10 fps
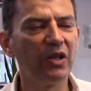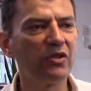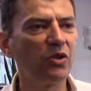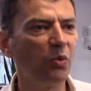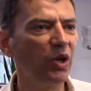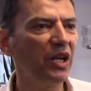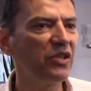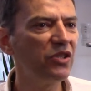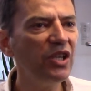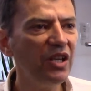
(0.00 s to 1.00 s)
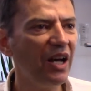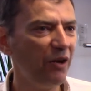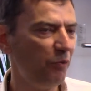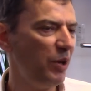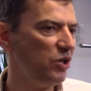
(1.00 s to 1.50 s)
And so what I see, I
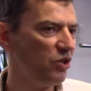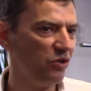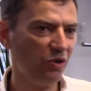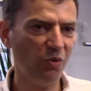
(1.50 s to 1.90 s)
have patients